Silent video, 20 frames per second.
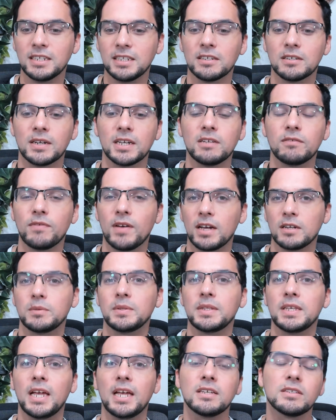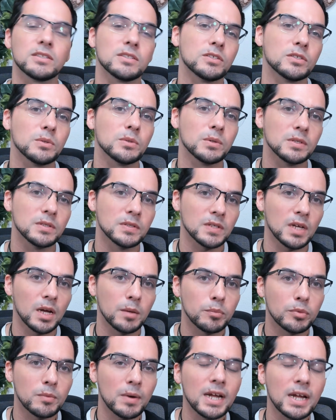In fact, the Ace of Swords
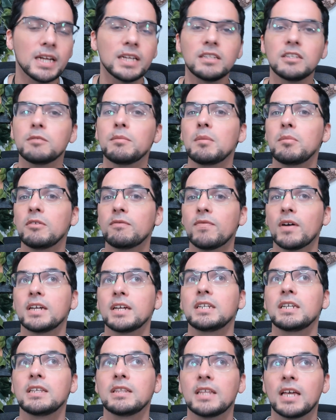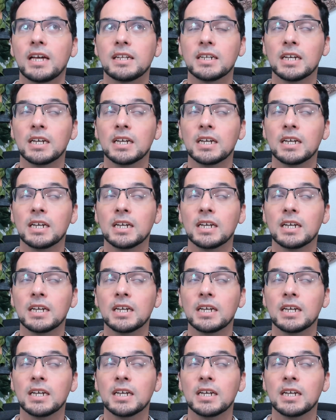upright, you may be finding that